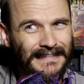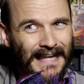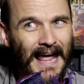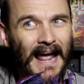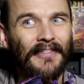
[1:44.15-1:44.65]

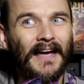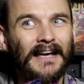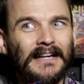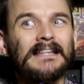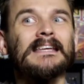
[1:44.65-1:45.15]
yeah, that
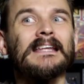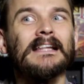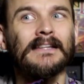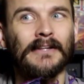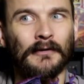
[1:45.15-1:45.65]
could need
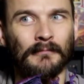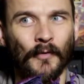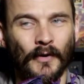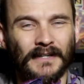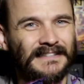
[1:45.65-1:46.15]
a little
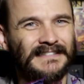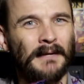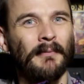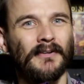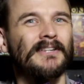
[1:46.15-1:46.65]
more, because it's
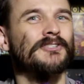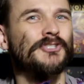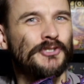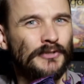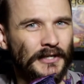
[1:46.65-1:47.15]
like building a
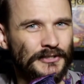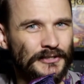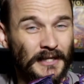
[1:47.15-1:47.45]
structure.